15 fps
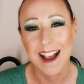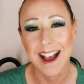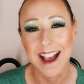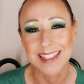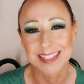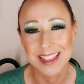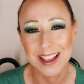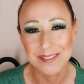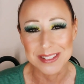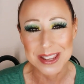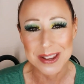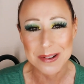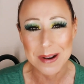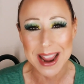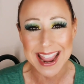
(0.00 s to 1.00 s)
I love
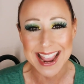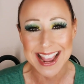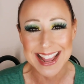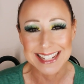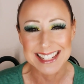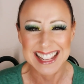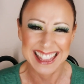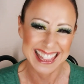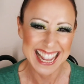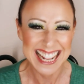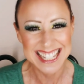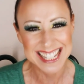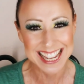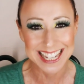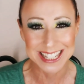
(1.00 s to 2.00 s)
you, and
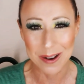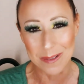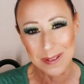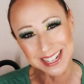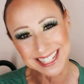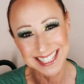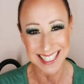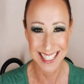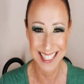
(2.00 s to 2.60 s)
let's get going.